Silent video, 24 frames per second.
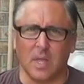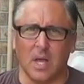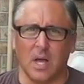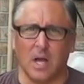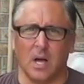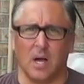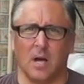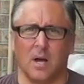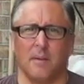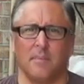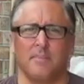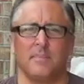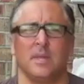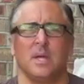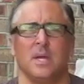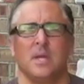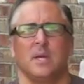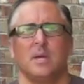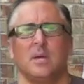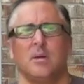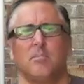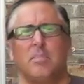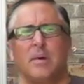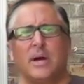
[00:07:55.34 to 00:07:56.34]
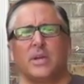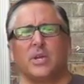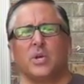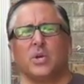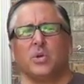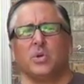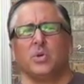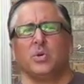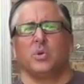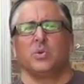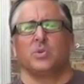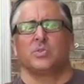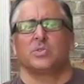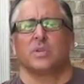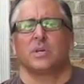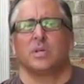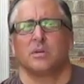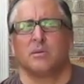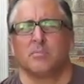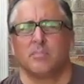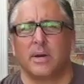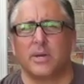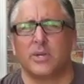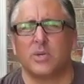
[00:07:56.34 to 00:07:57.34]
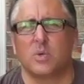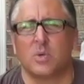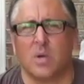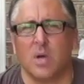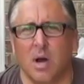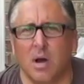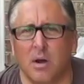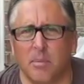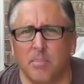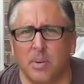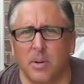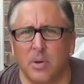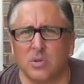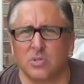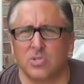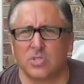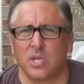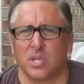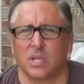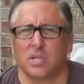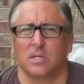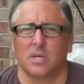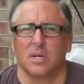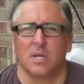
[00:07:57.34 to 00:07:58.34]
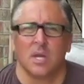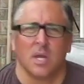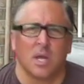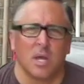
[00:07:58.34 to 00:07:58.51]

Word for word: um, by you using, by you composting